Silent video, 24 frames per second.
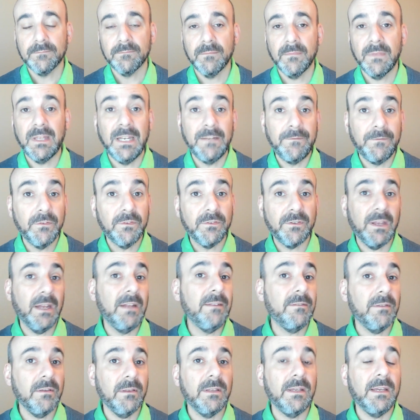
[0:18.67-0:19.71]
And if you stay
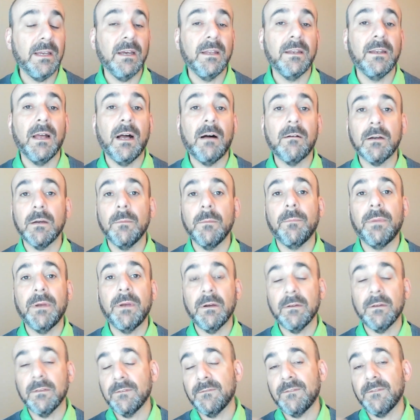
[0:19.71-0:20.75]
until the end, I'll
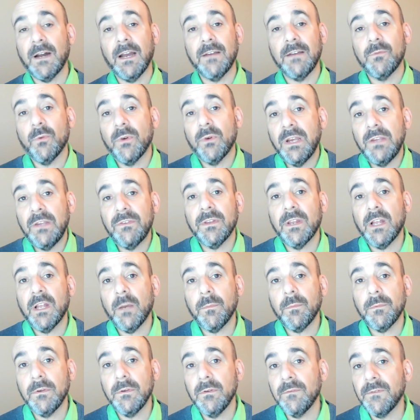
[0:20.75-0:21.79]
compare the 5 ways and
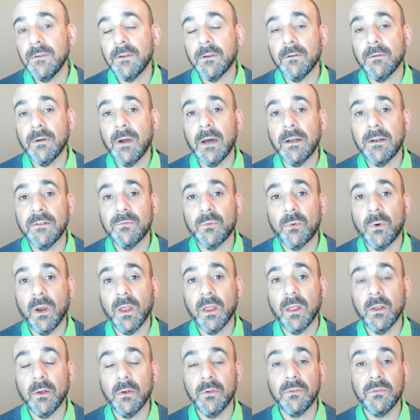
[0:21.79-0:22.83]
help you figure out if one
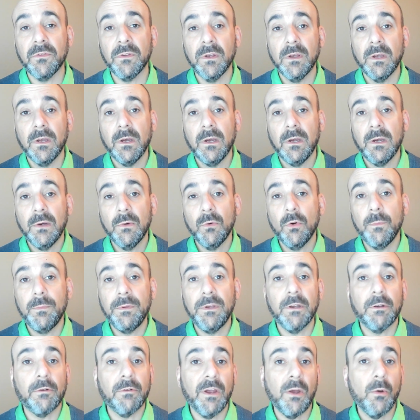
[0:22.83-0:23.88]
of those will
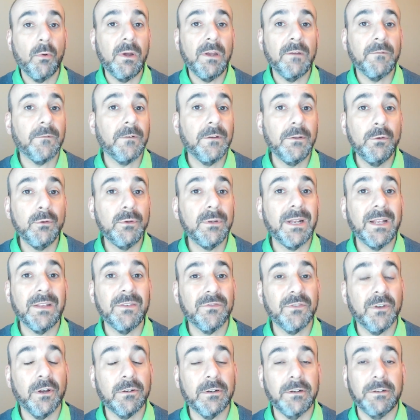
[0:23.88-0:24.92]
be a great way for you to get
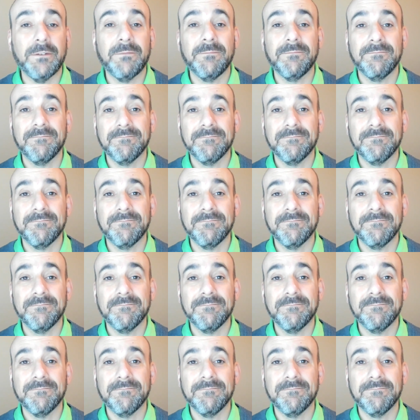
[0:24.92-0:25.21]
started.